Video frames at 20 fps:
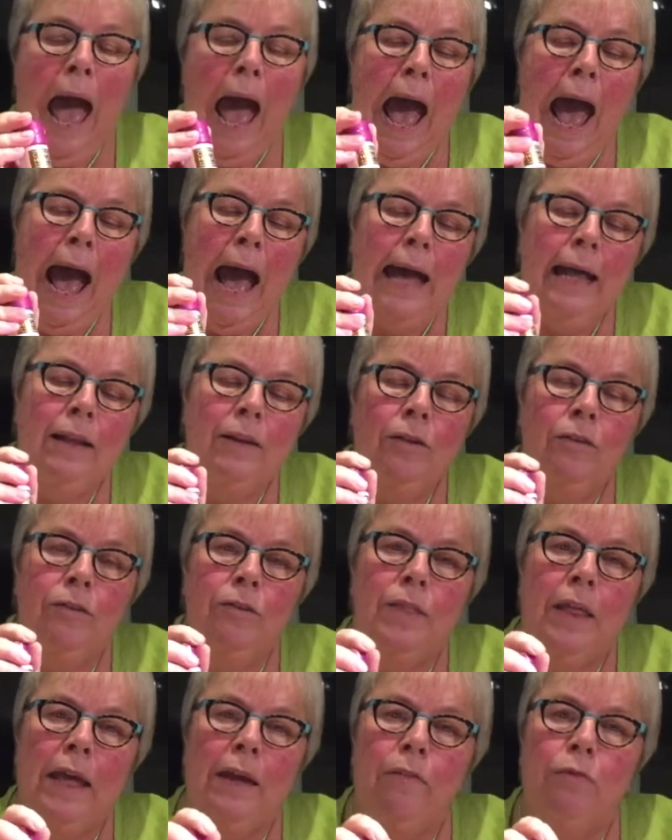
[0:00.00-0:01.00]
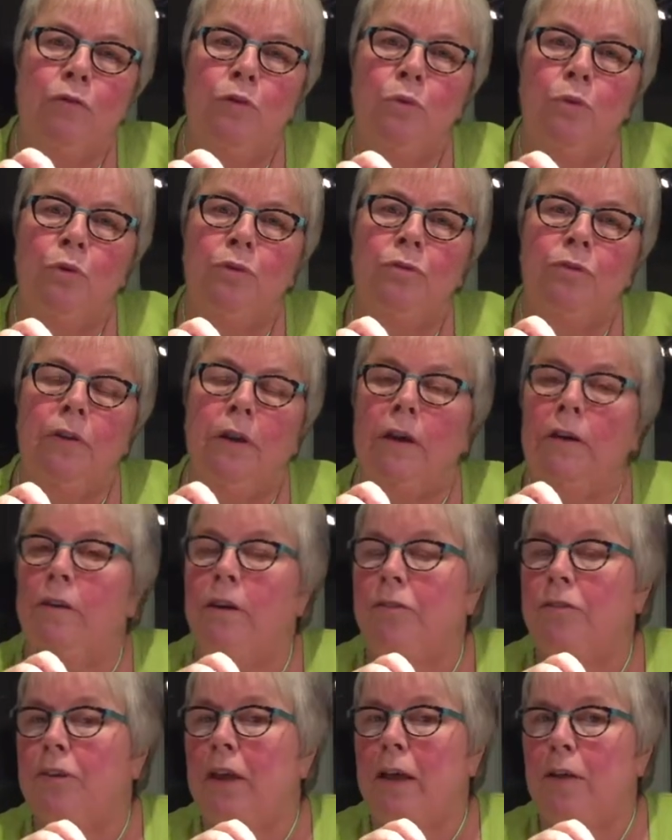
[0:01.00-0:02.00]
And they, of course, are
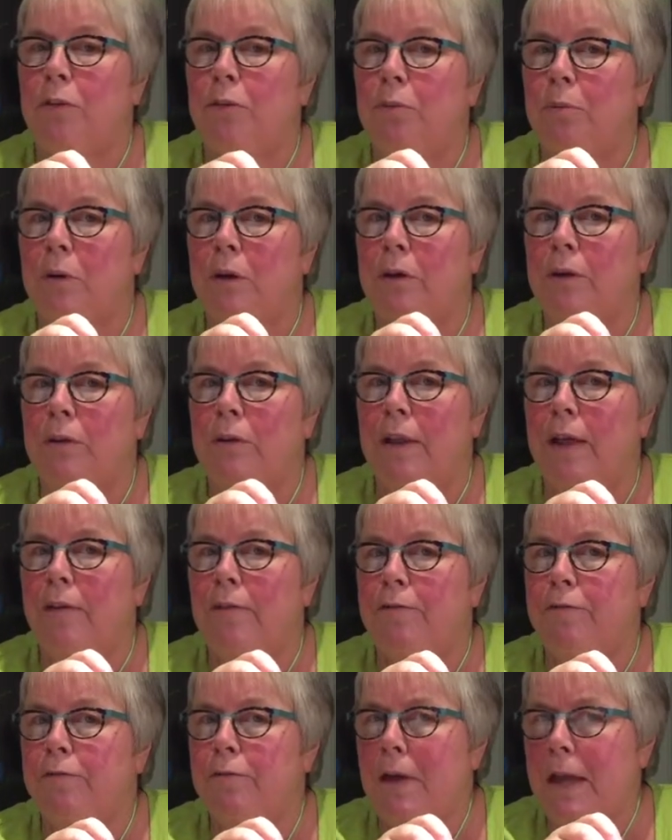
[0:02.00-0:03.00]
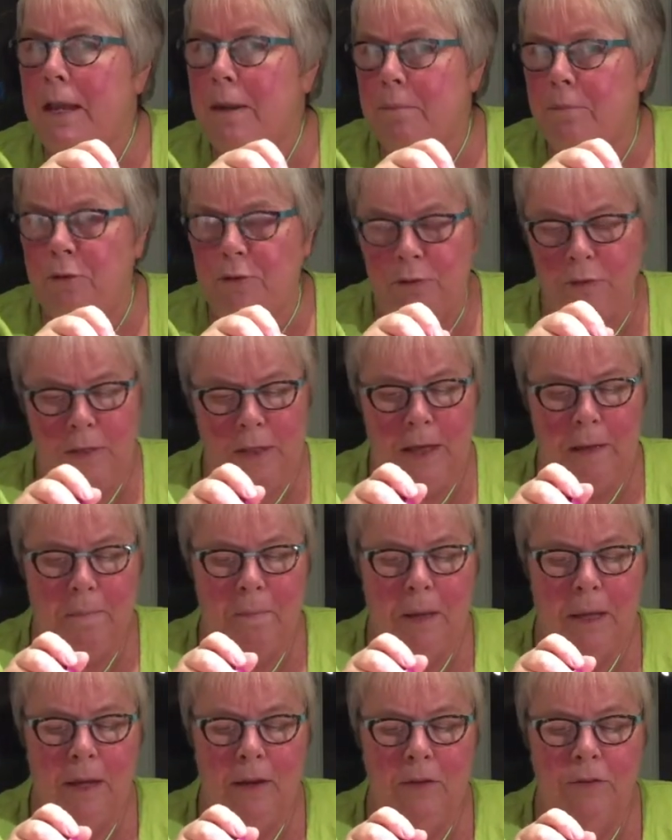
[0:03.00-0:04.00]
at Southwold. They're famed for their
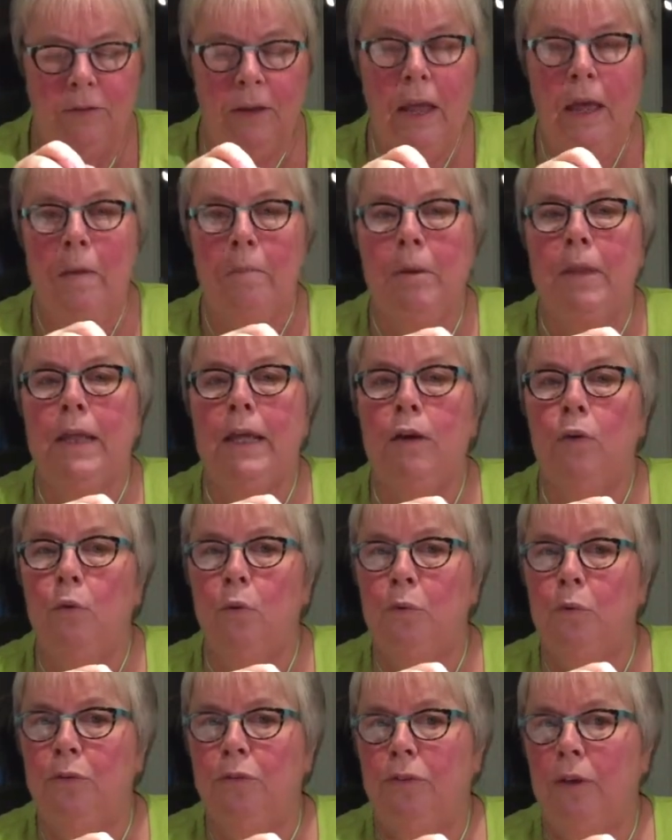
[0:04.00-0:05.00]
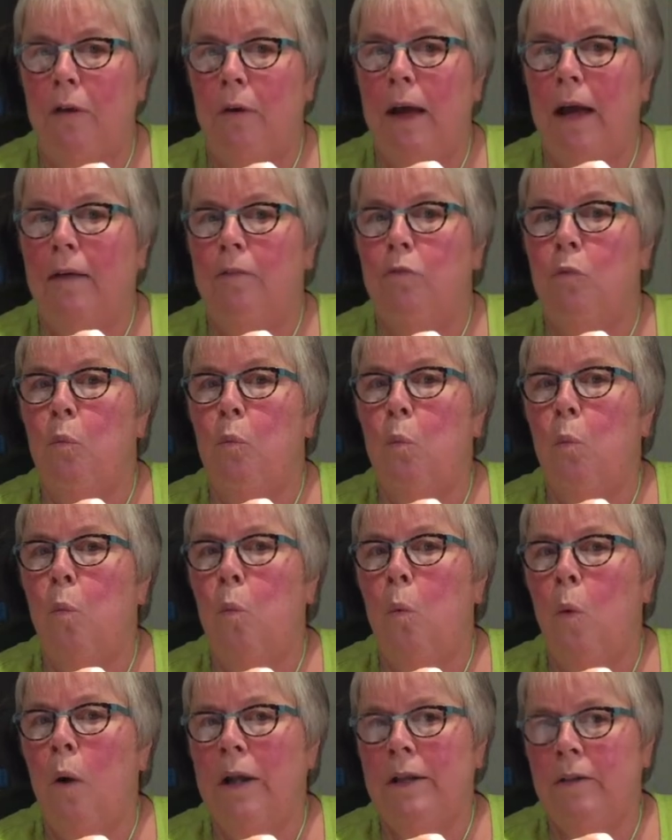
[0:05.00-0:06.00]
beers, but they also have
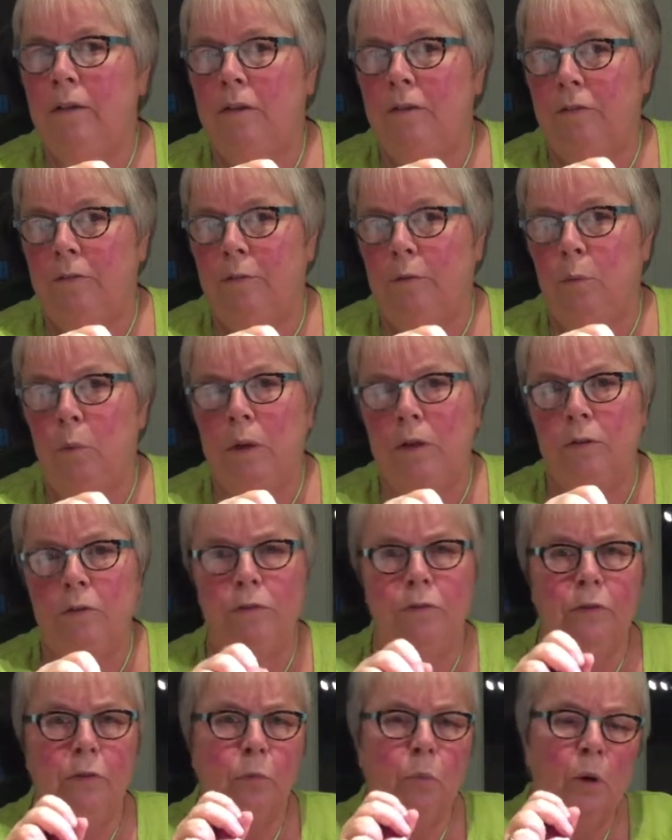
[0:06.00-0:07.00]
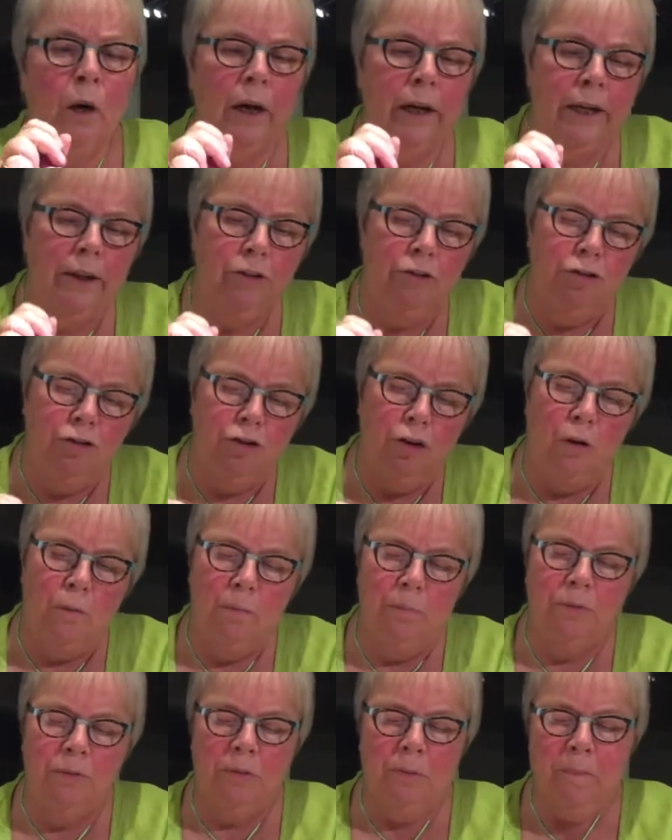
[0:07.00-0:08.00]
wonderful, wonderful wine
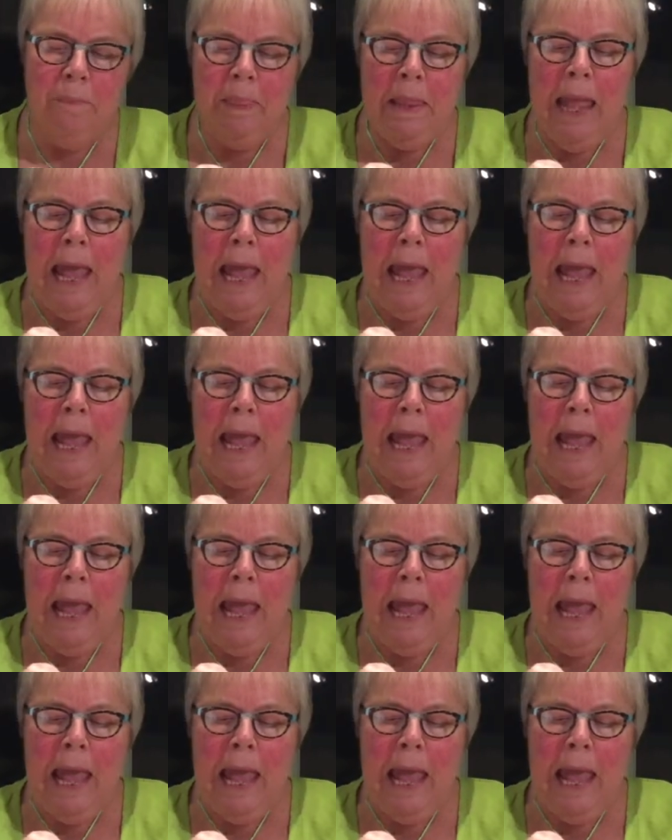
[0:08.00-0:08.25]
shops.